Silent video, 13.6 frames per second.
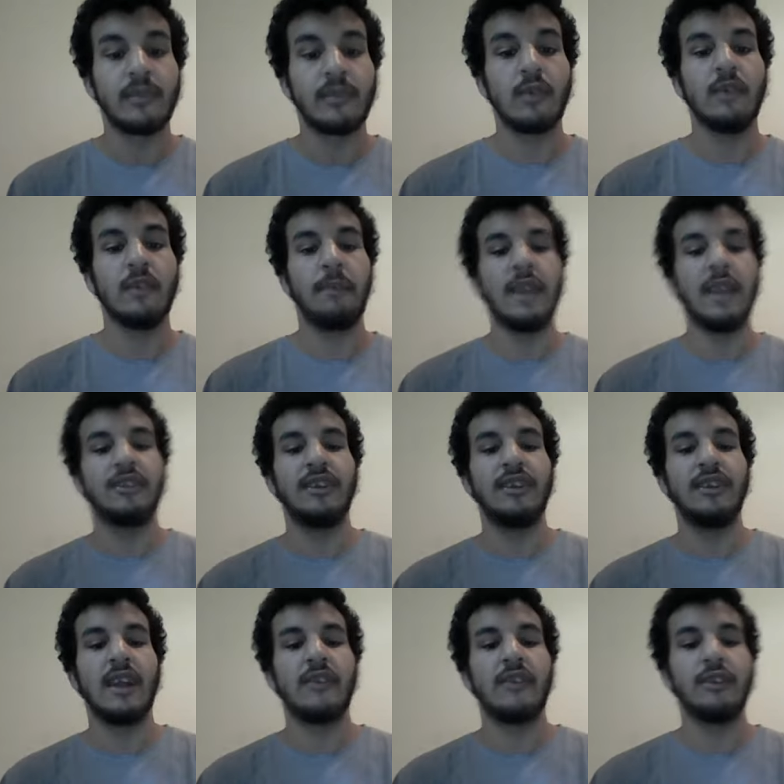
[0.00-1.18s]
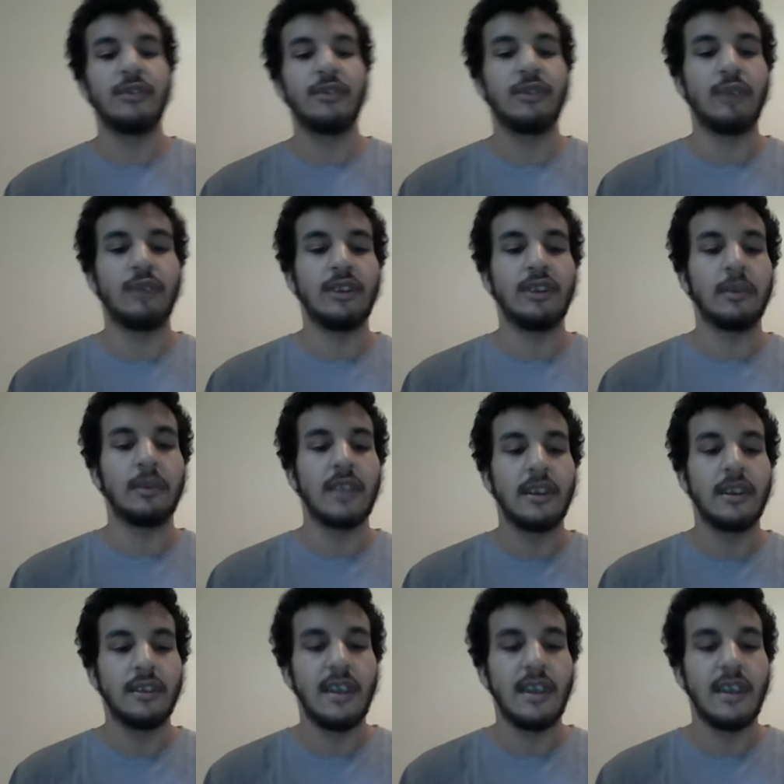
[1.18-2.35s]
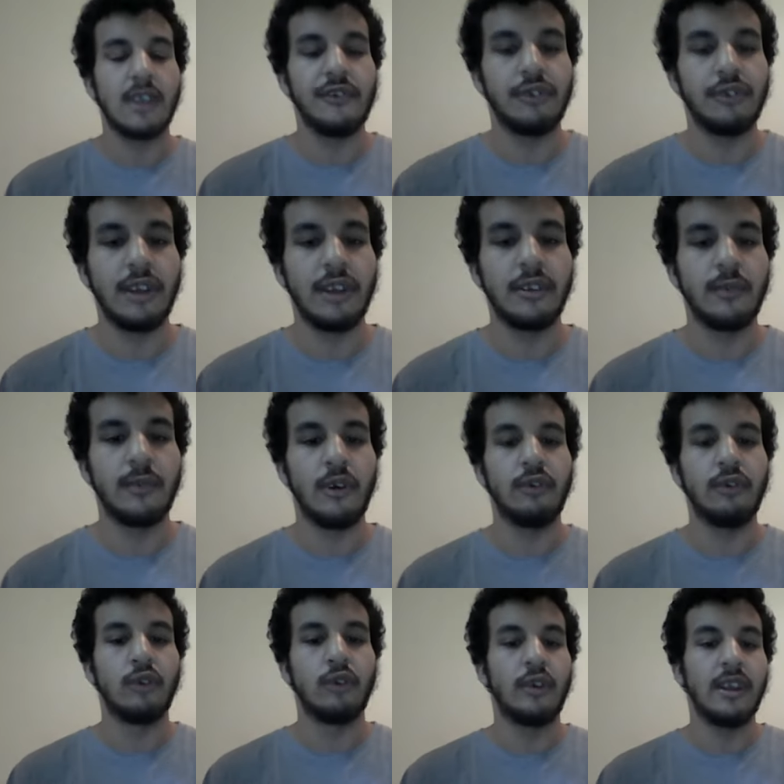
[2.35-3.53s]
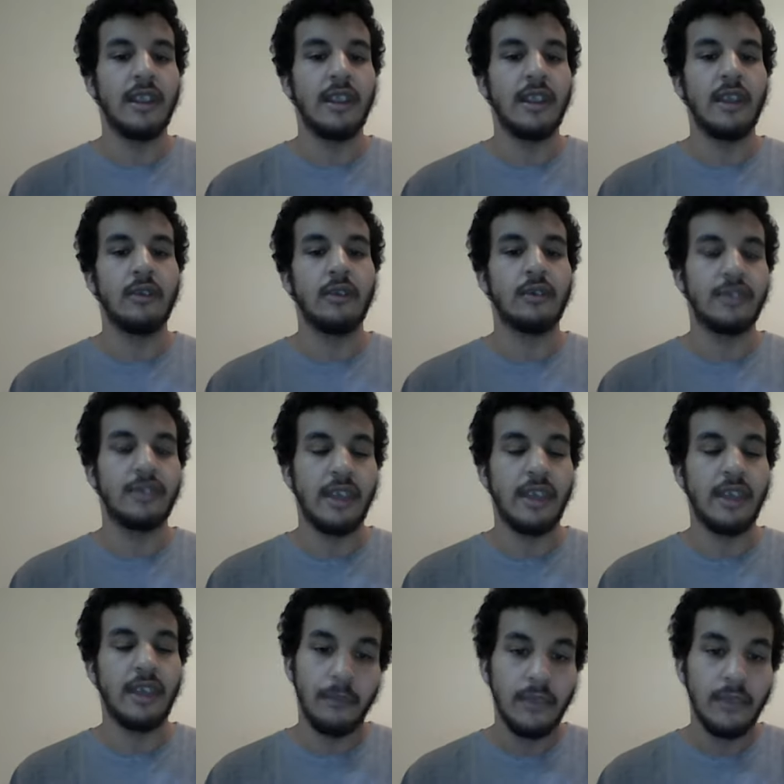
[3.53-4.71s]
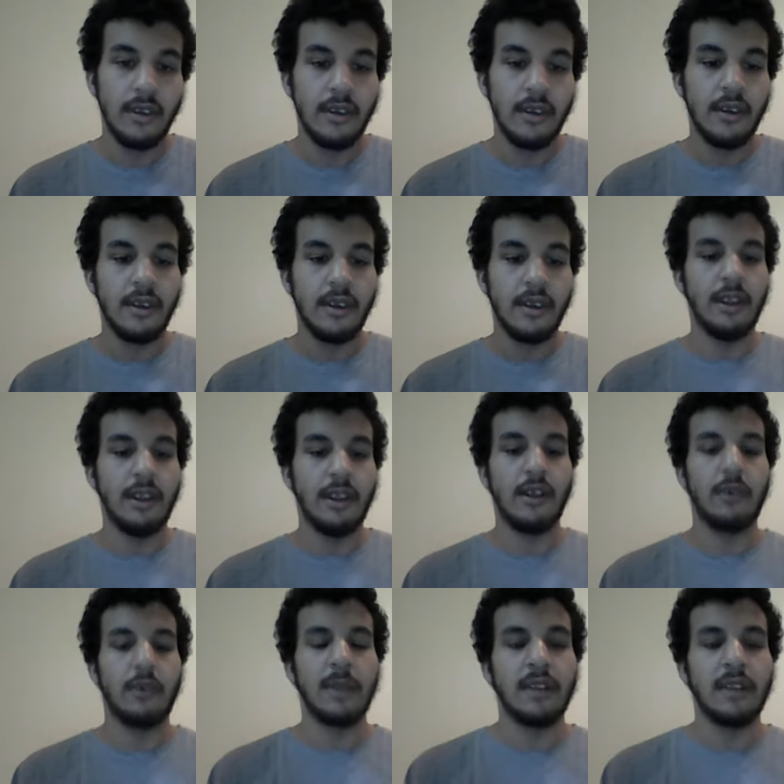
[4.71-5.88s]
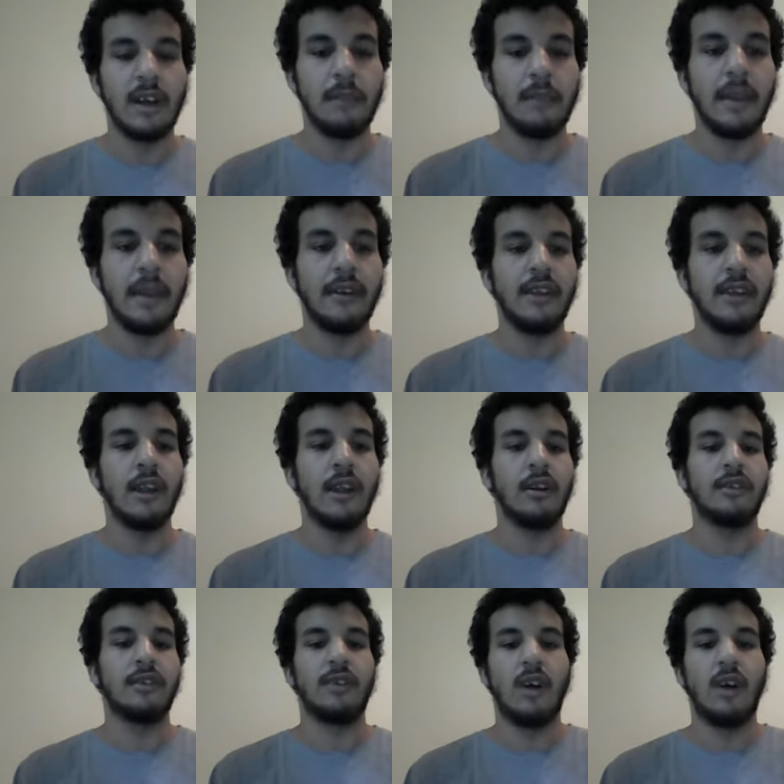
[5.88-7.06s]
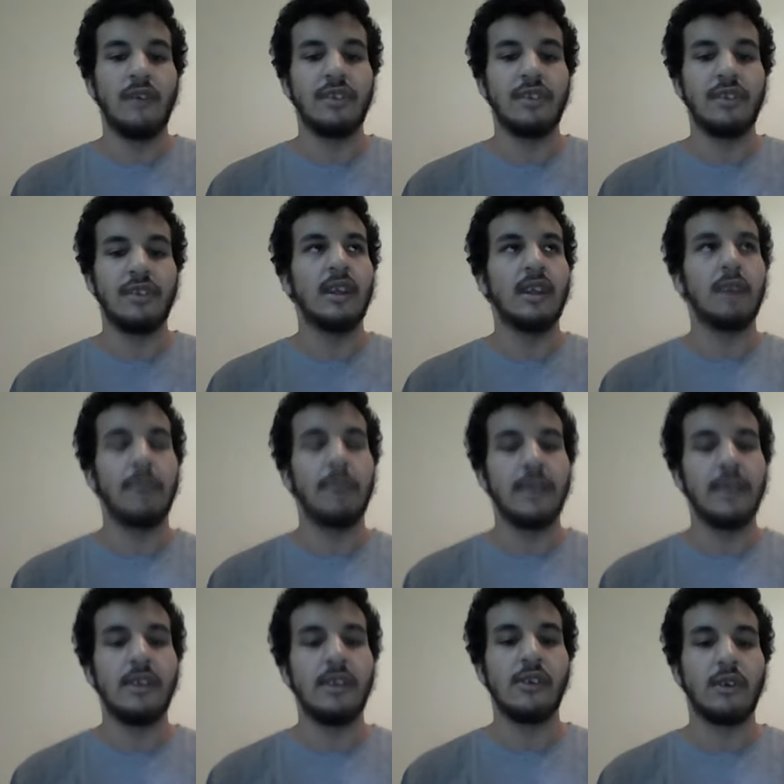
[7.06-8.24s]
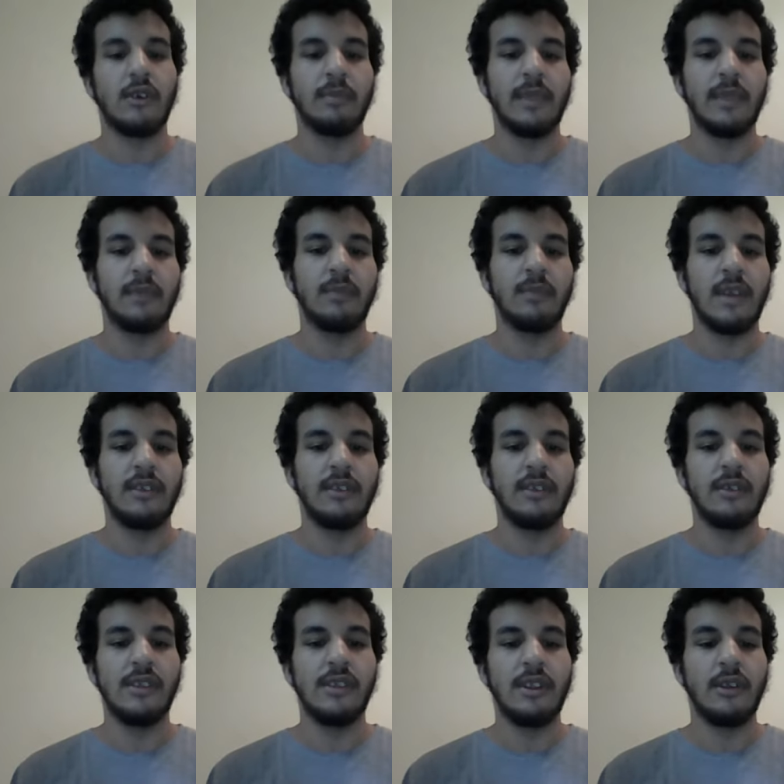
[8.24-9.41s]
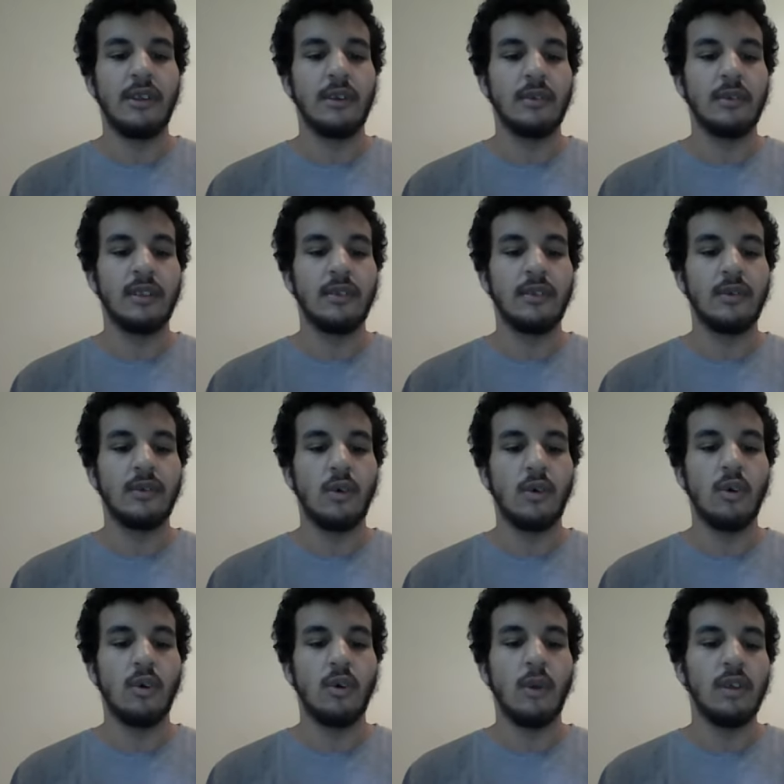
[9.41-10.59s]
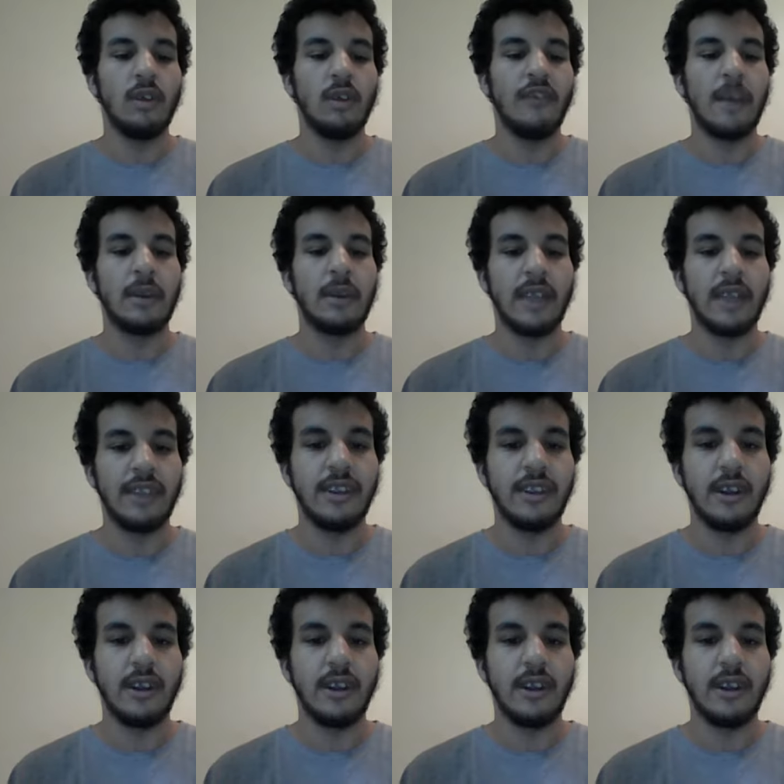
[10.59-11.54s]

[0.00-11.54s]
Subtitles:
would have banded together and threatened to kick his ass if he tried to hurt Rory again, or Sam. That would have been a lot better, because they're obviously a lot big, they're all of them are like,